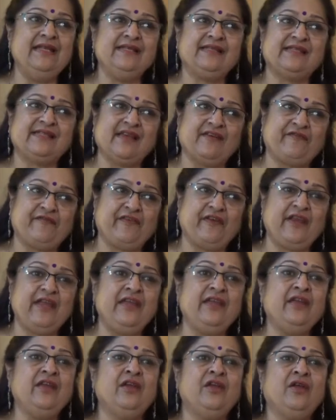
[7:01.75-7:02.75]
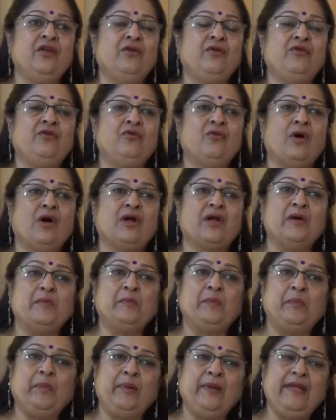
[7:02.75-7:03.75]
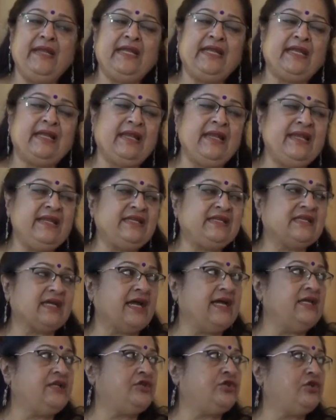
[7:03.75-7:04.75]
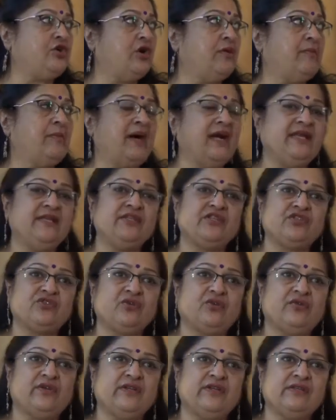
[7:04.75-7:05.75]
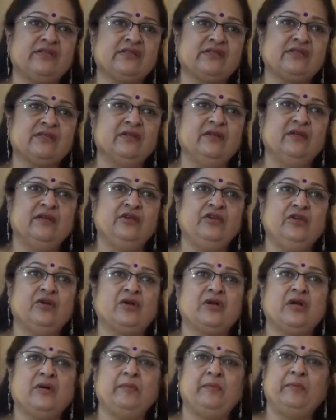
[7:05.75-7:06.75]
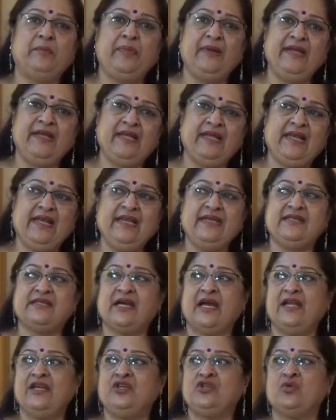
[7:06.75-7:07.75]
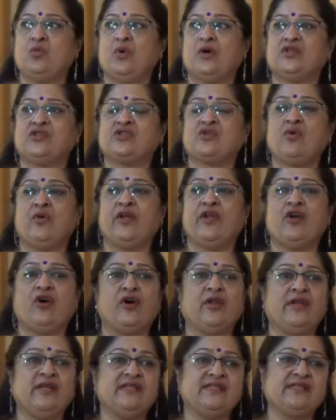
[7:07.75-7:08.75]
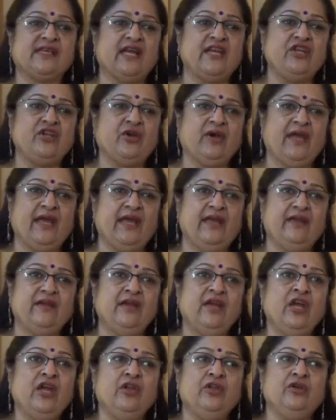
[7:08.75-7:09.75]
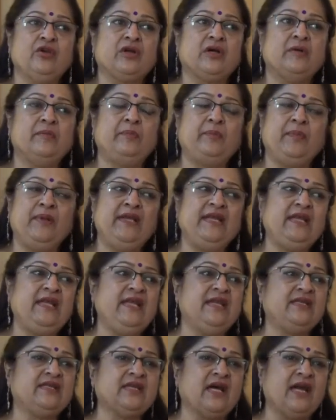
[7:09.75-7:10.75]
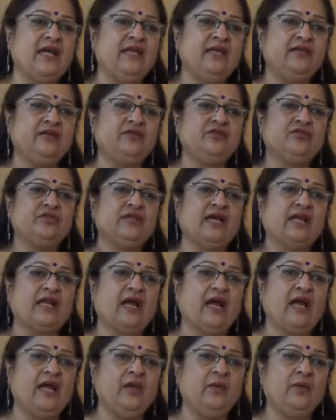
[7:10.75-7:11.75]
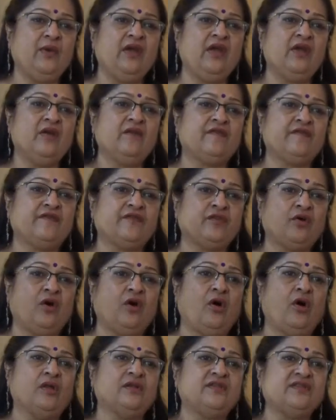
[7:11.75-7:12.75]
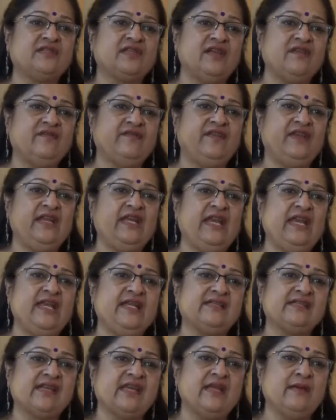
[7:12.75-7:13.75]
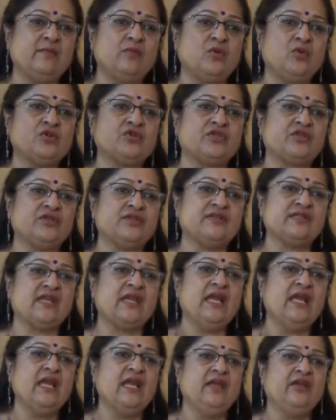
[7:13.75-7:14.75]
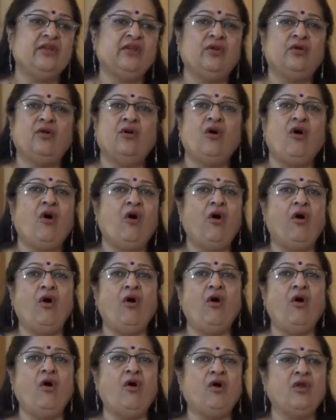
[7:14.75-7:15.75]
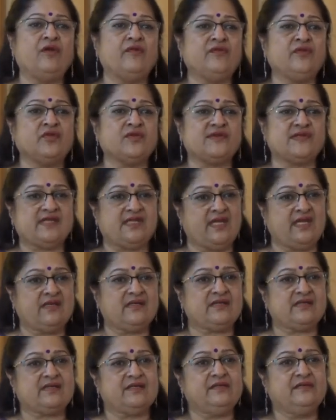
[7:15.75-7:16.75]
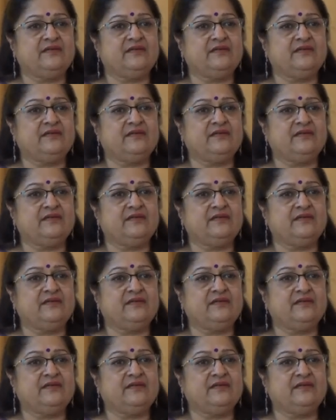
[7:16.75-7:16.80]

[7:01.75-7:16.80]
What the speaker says: suffering, you are completely tied to your mind stories. You're completely tied to what's going on inside your head. You're completely tied to that highway of thoughts and feelings and emotions and, all of those things.